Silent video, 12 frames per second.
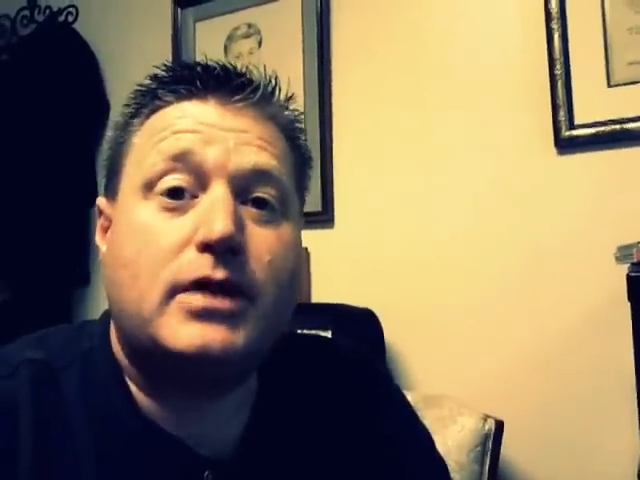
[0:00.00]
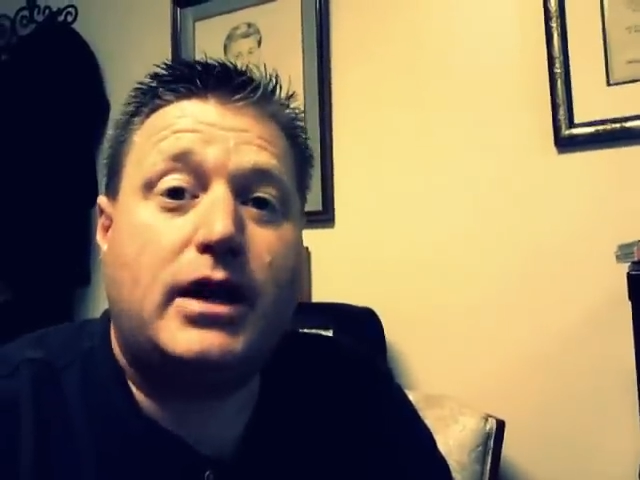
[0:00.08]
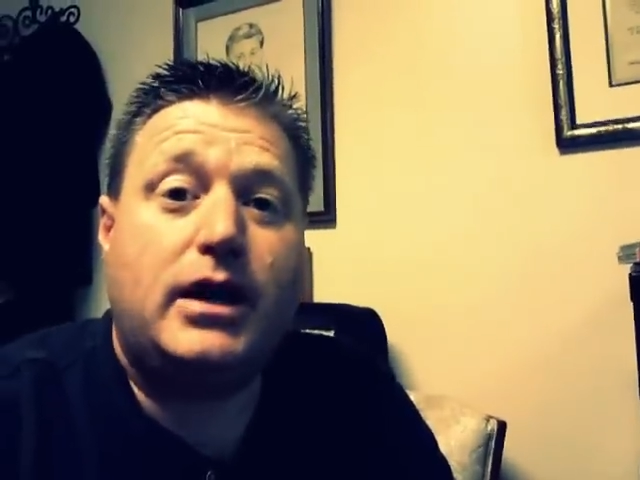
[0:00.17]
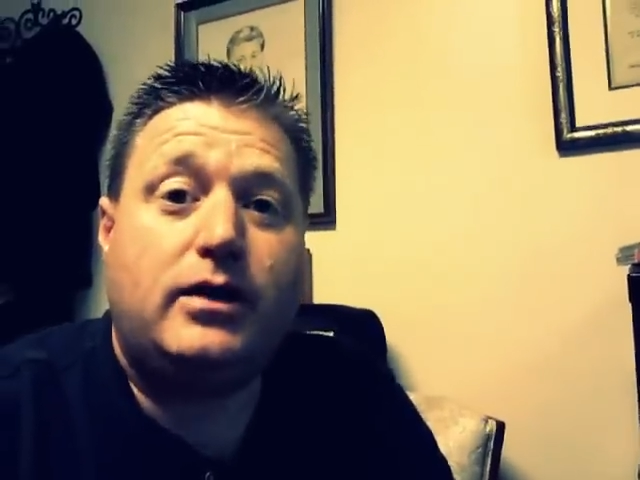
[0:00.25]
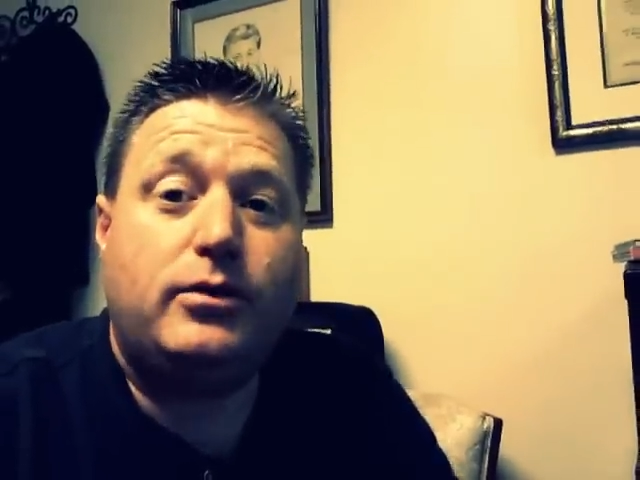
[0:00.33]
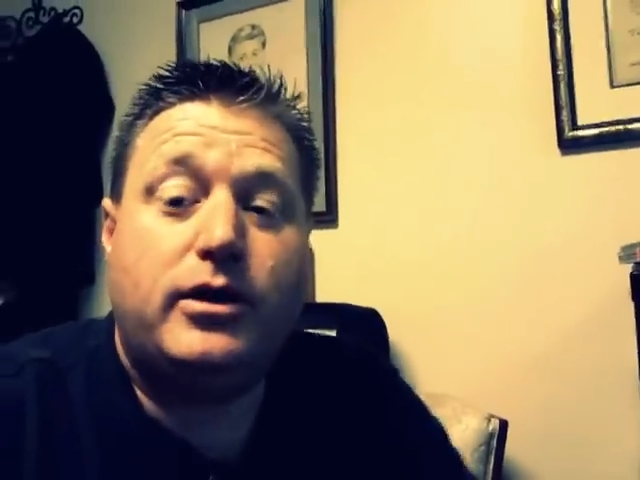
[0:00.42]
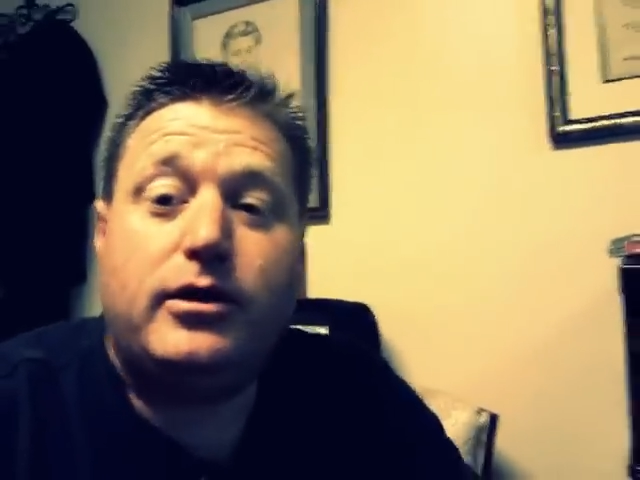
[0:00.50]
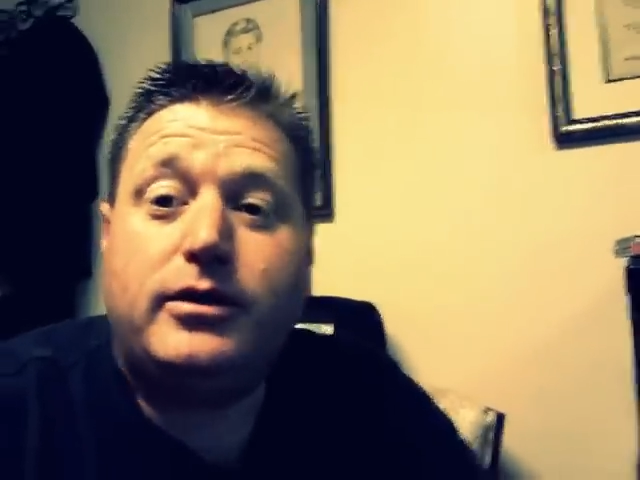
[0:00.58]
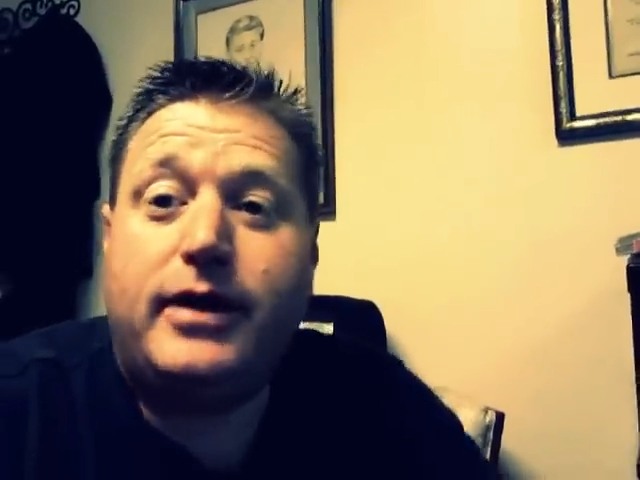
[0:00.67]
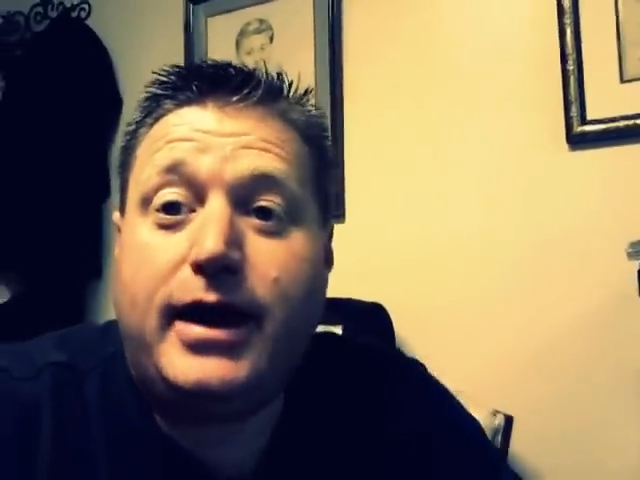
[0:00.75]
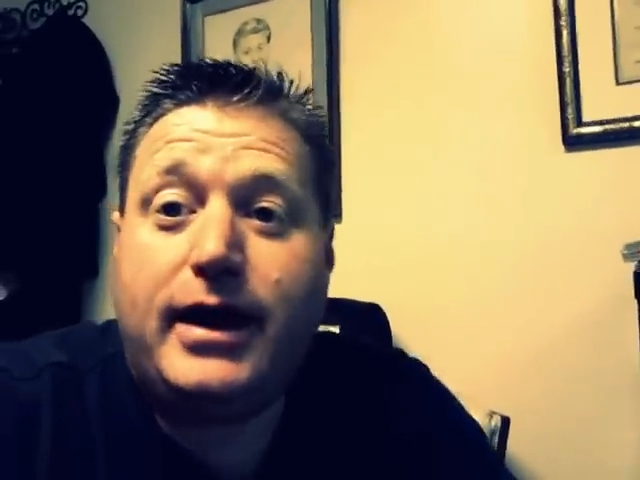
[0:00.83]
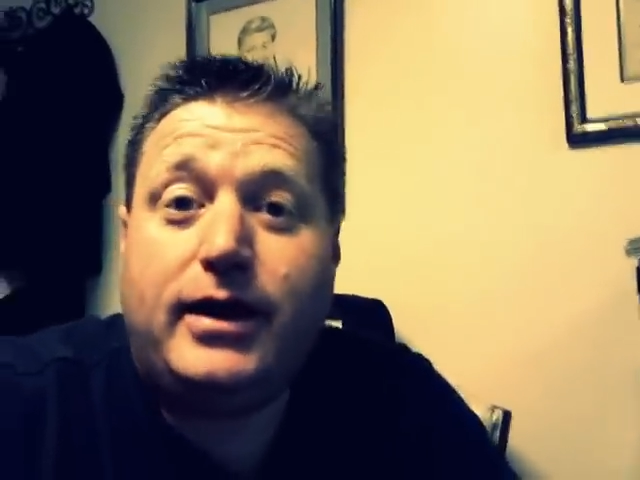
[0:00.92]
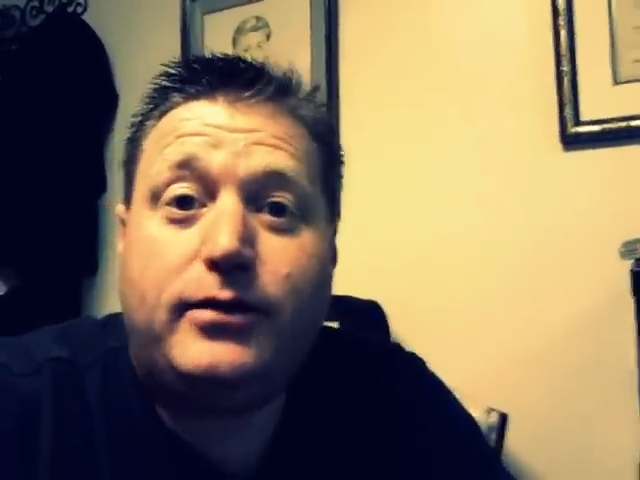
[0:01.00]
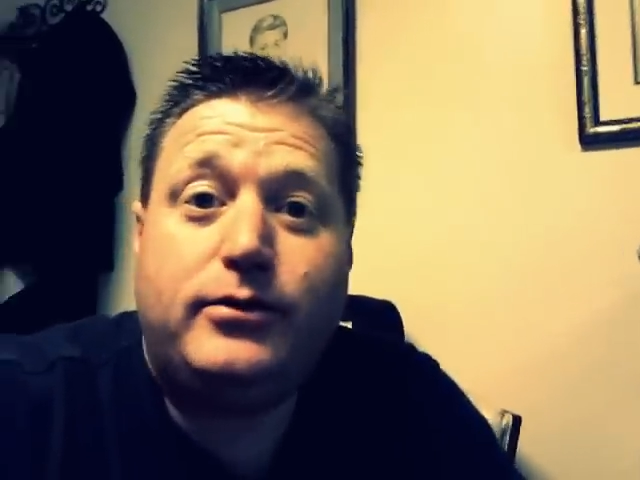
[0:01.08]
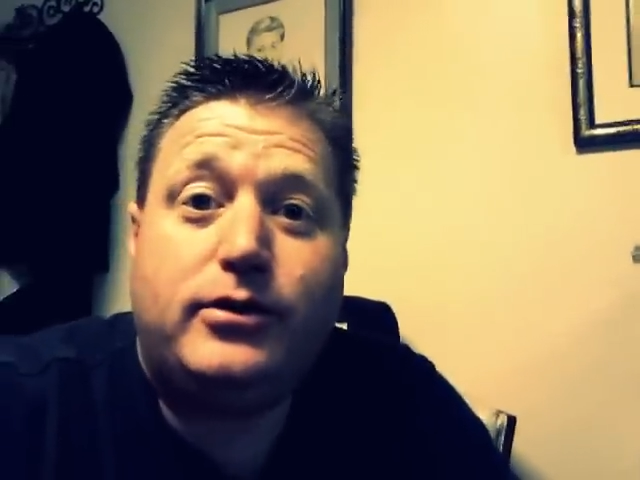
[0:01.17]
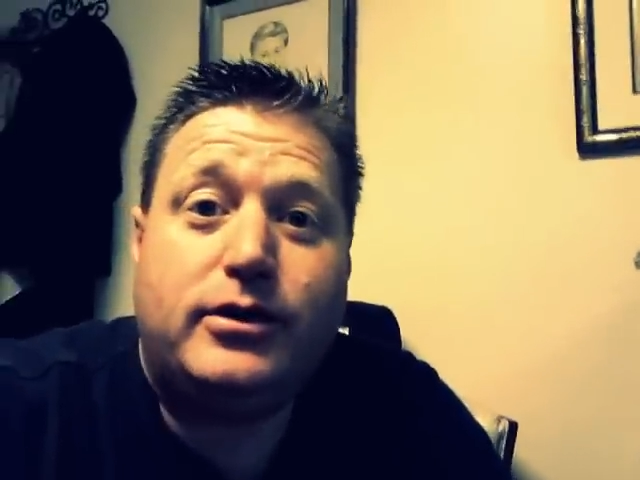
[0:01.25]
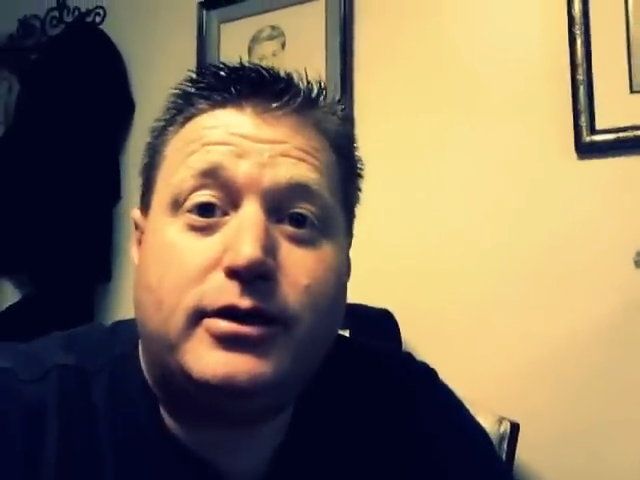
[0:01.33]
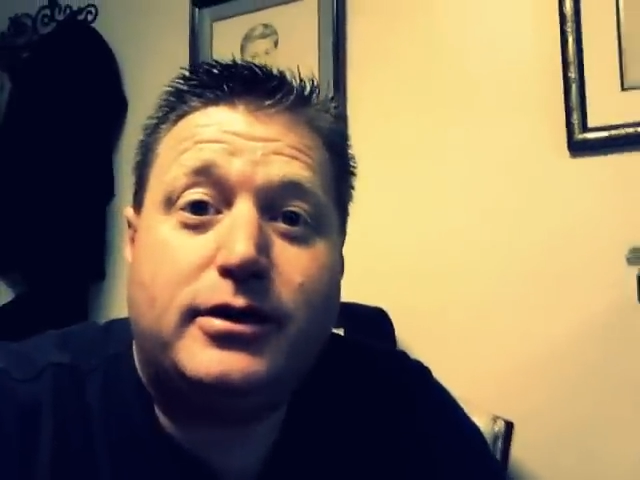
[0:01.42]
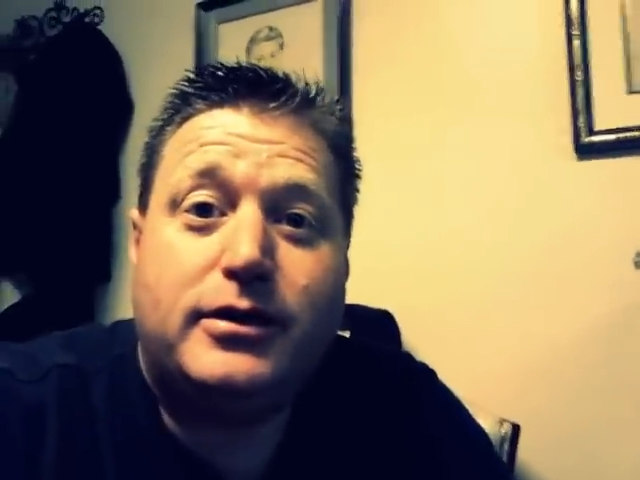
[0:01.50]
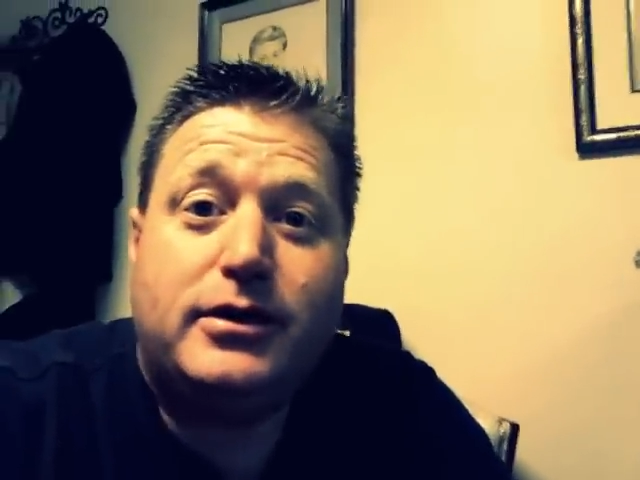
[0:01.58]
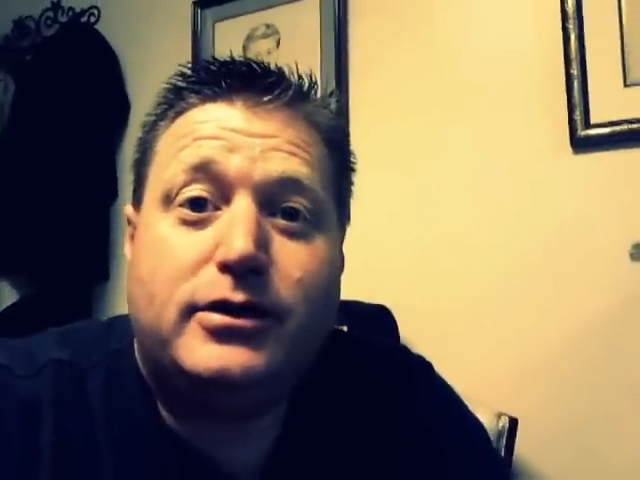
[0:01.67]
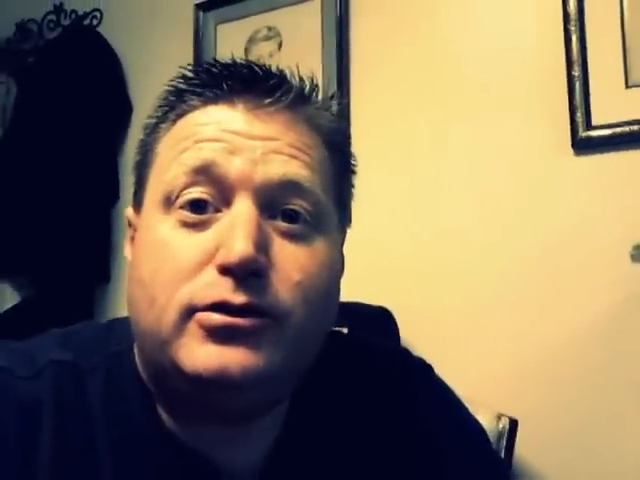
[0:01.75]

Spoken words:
Hey, we're here today. We're going to